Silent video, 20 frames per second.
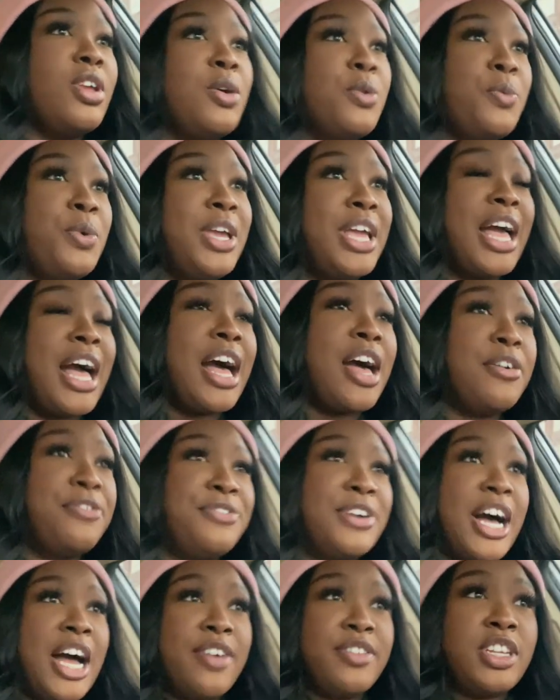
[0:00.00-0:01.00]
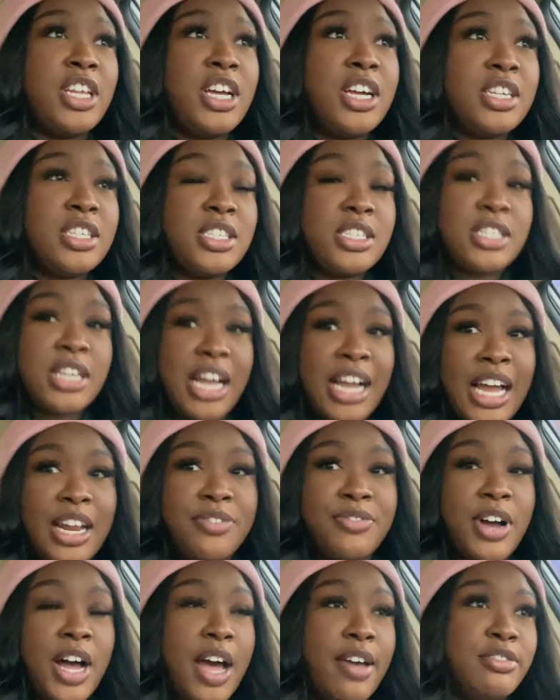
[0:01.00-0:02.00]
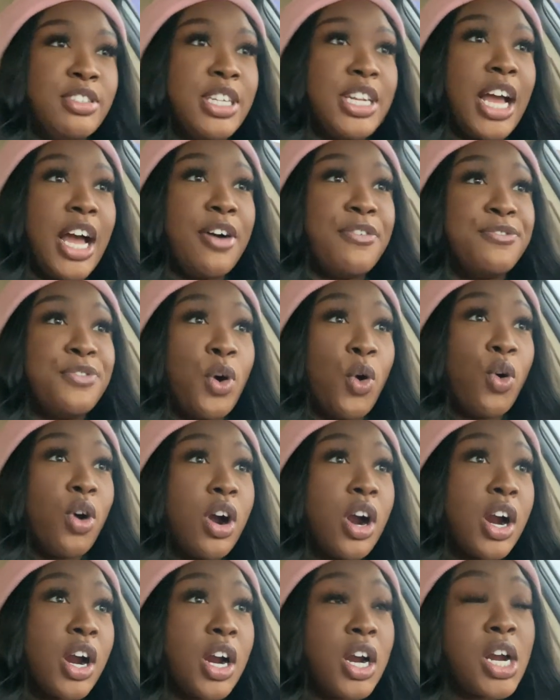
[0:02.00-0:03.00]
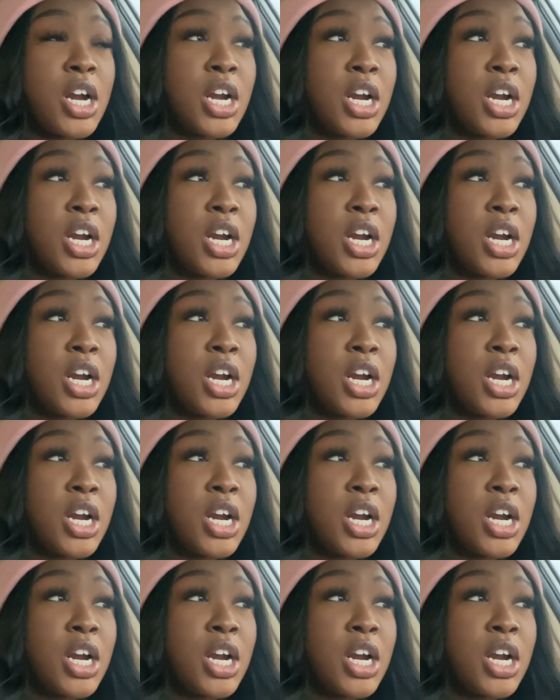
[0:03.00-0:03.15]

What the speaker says: We got 5 looks. I got 5. Jada got 4.